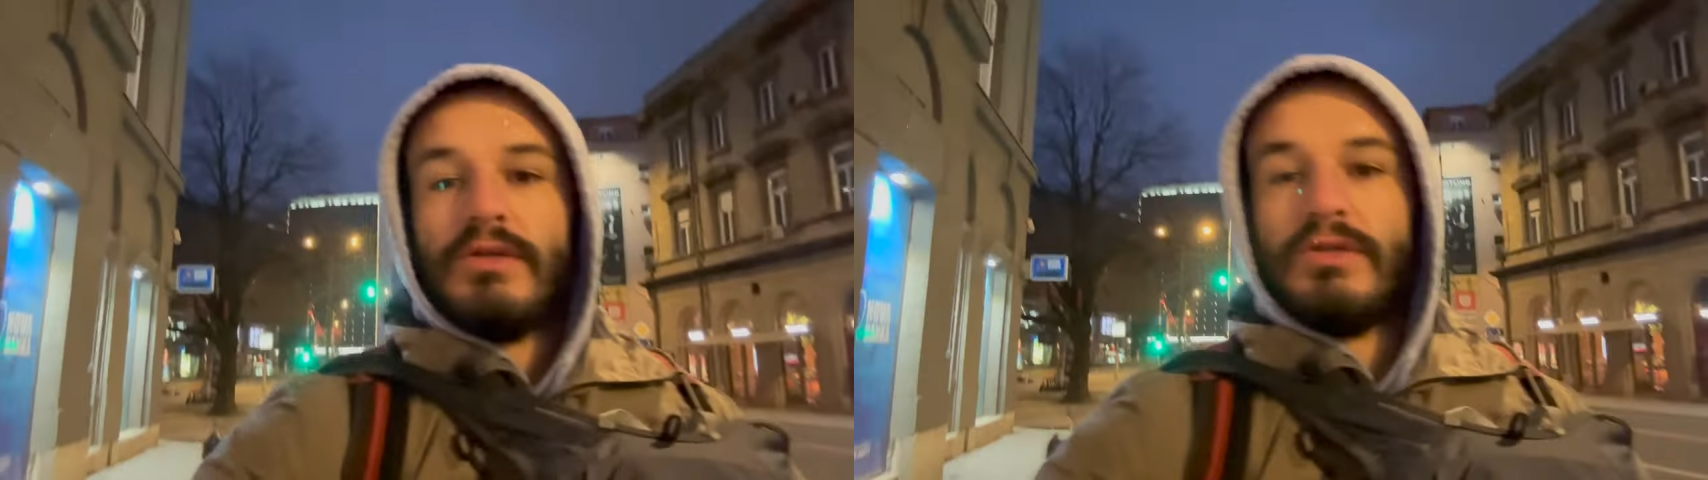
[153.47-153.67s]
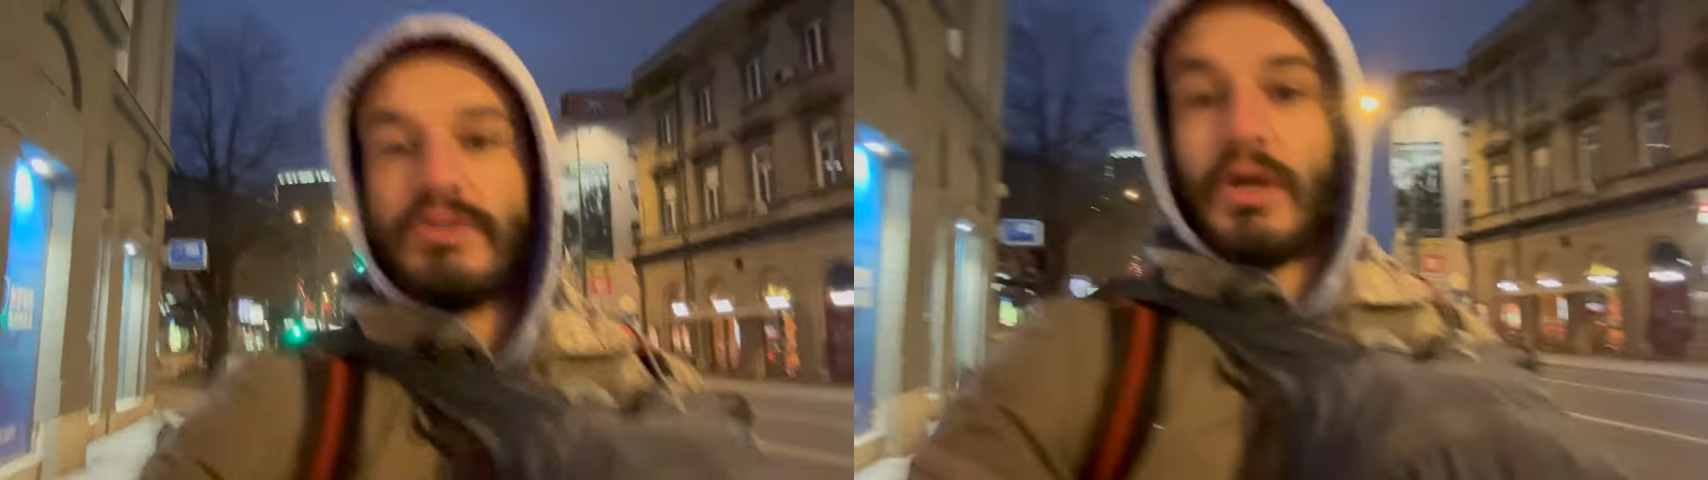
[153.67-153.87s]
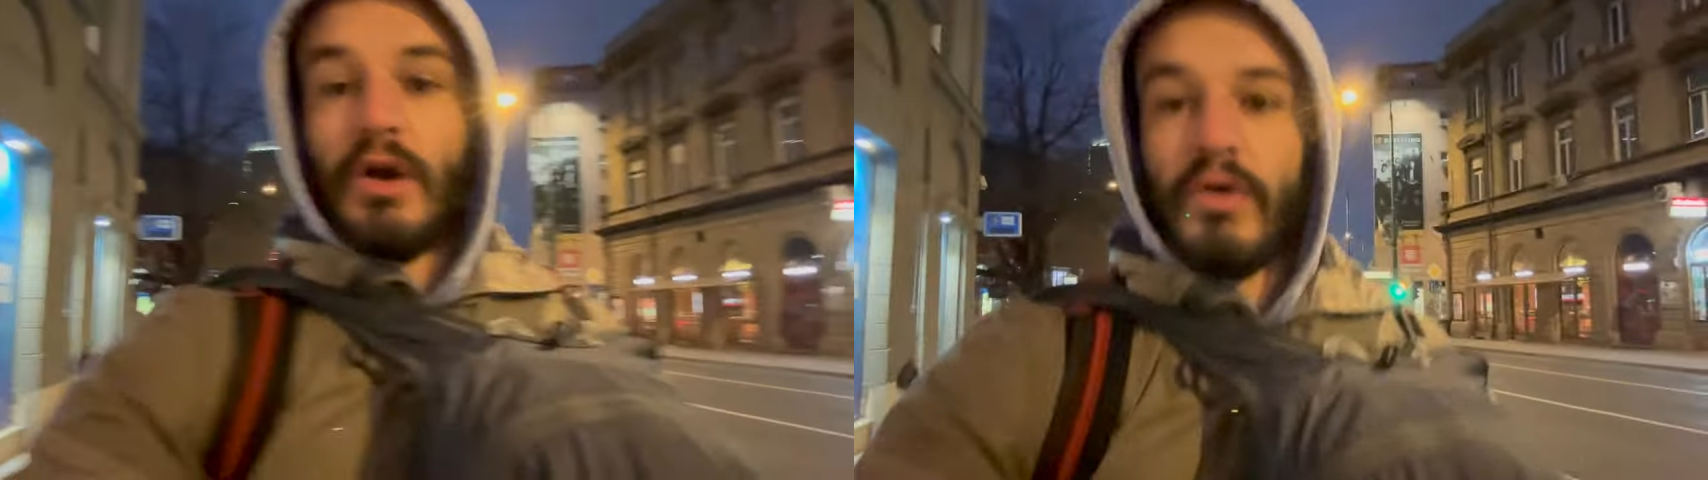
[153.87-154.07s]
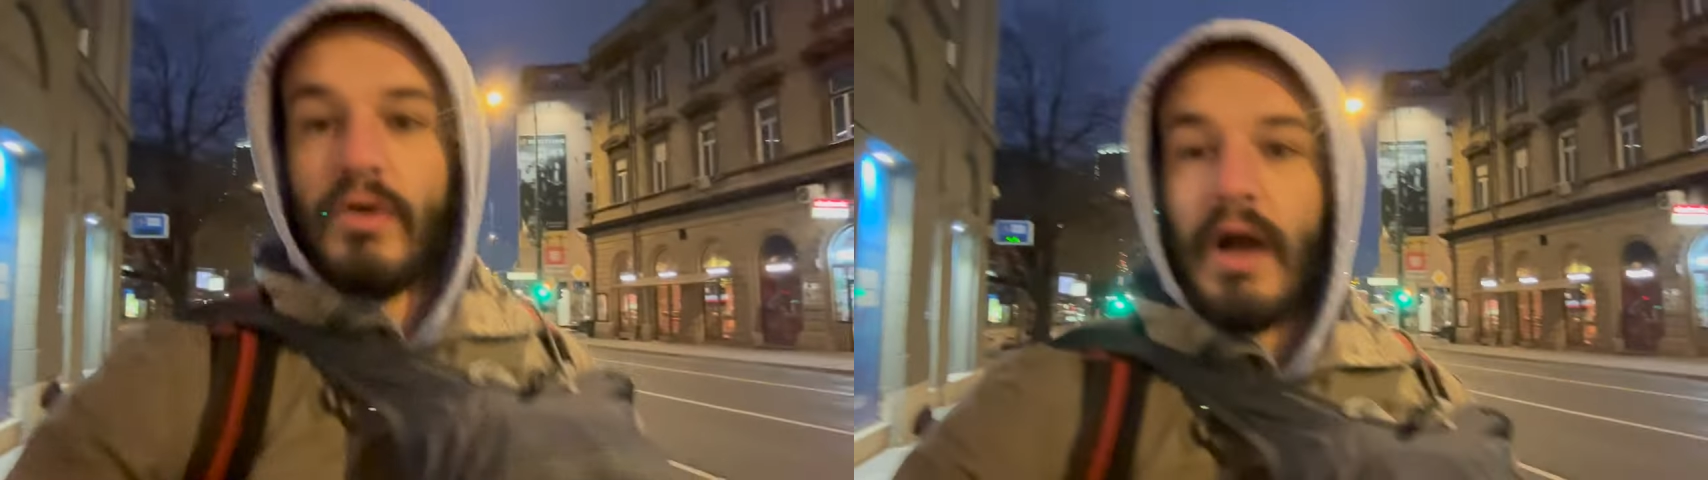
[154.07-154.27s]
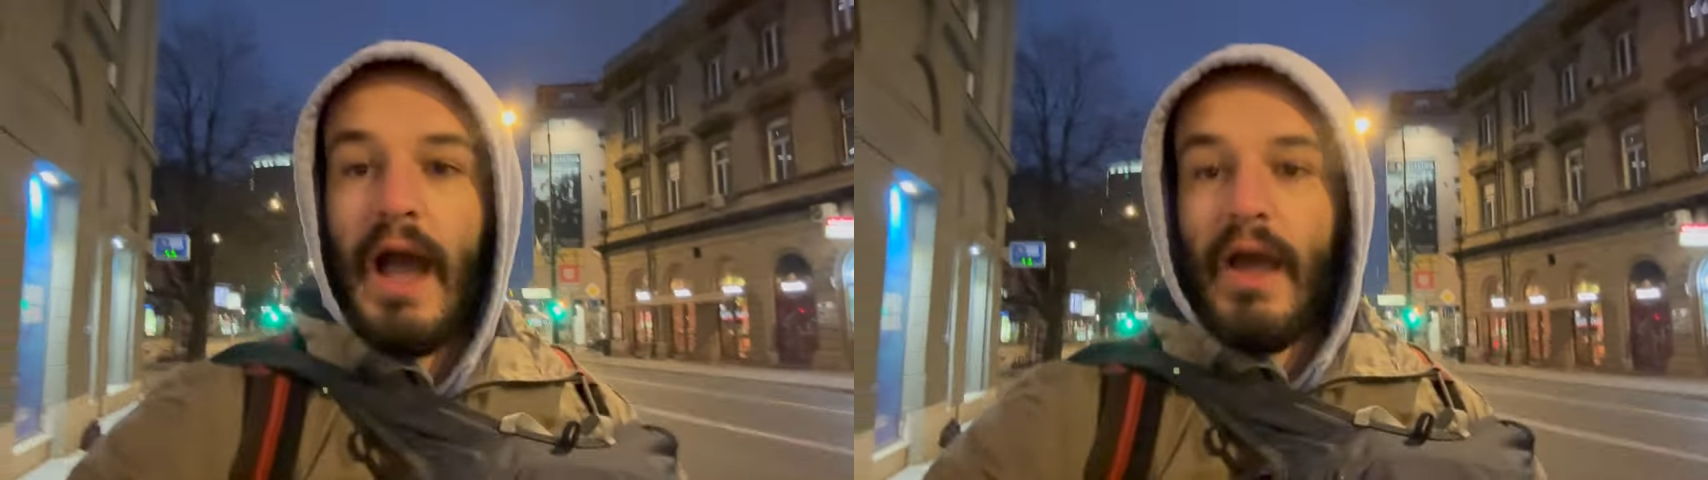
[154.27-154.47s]

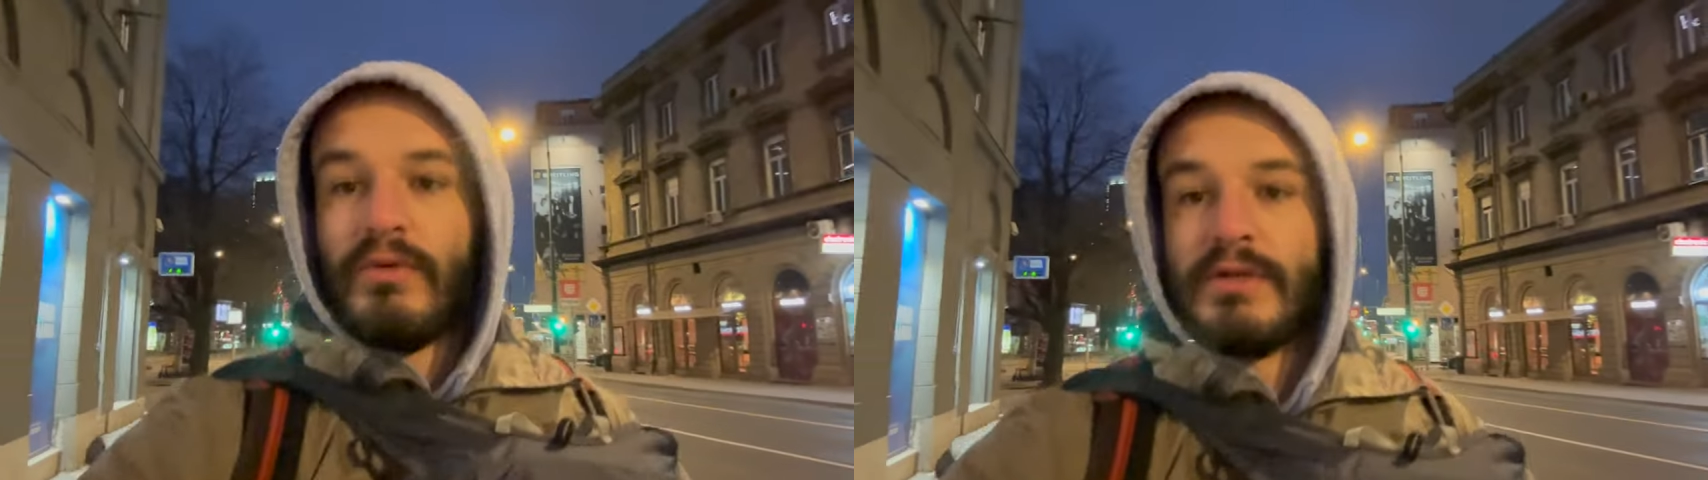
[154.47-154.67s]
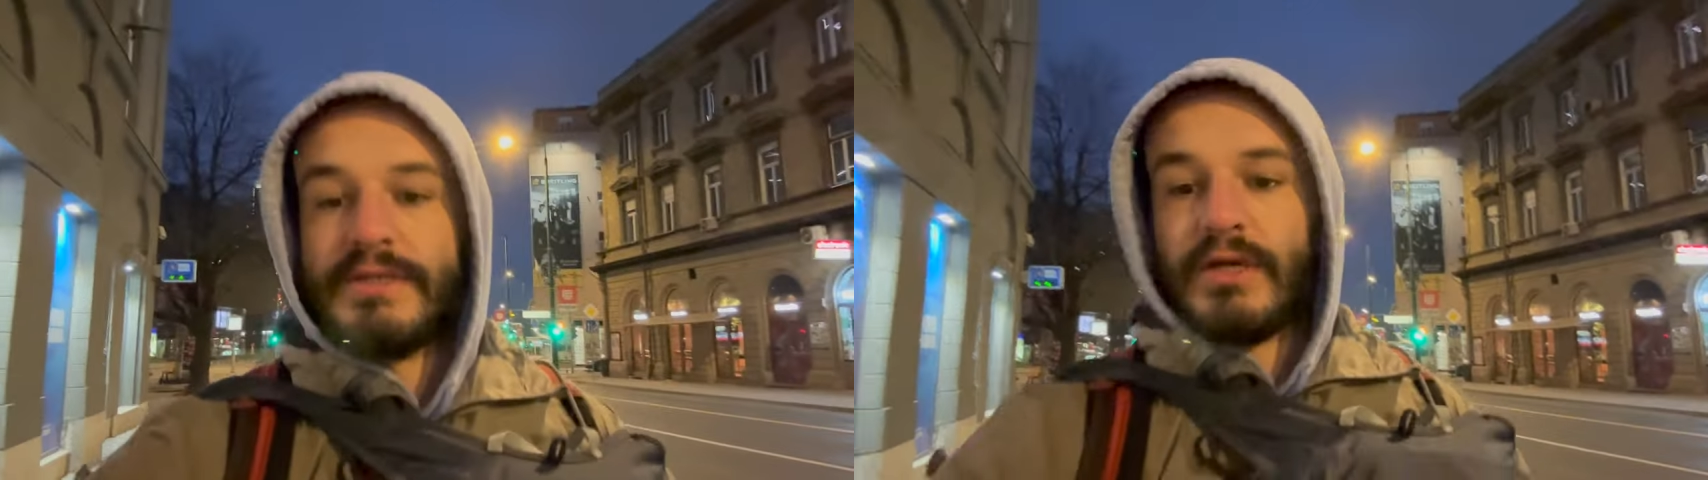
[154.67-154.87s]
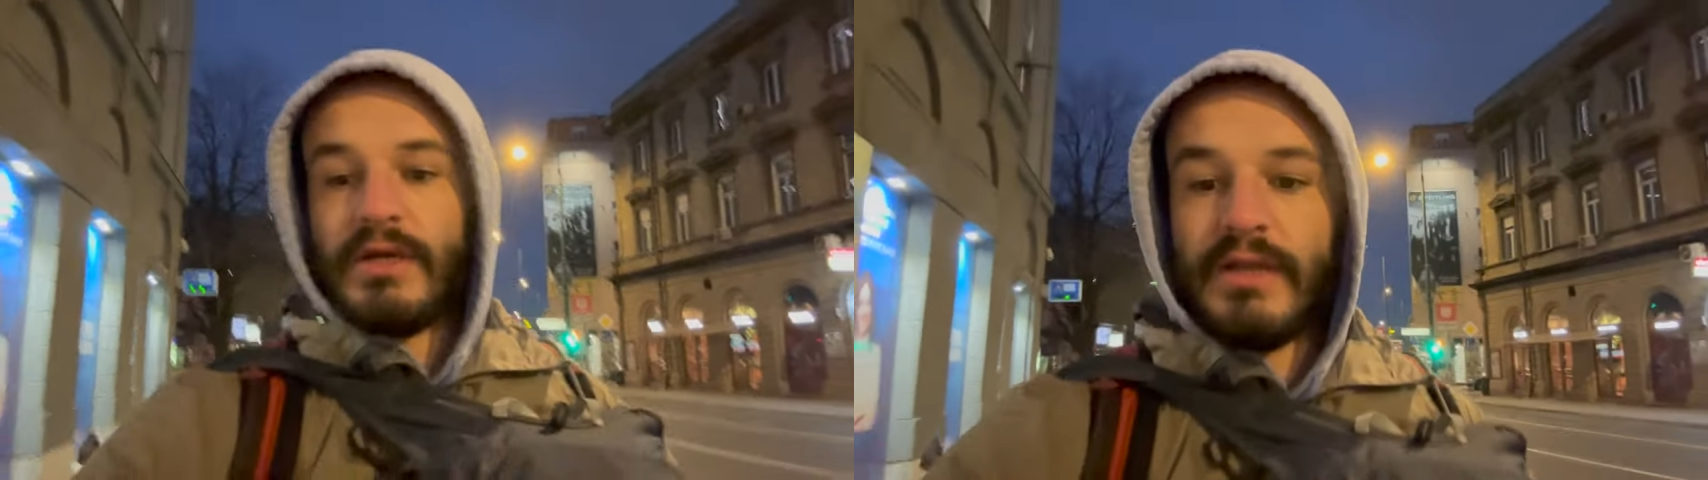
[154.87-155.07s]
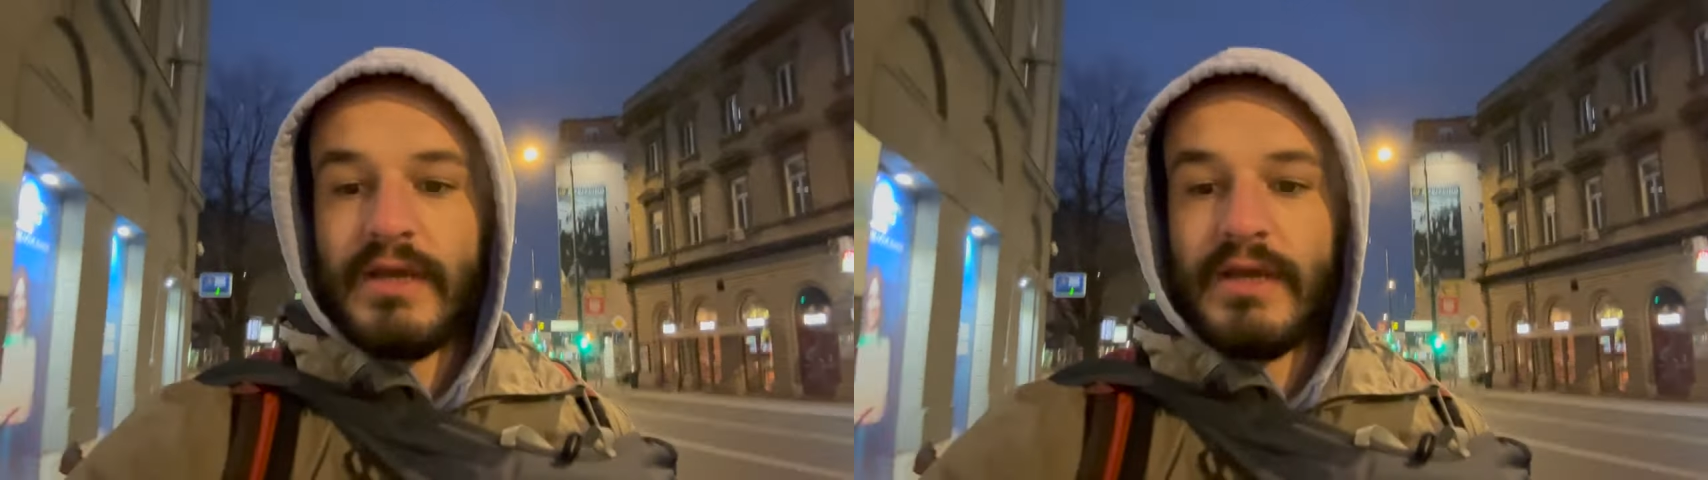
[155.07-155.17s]
So I will turn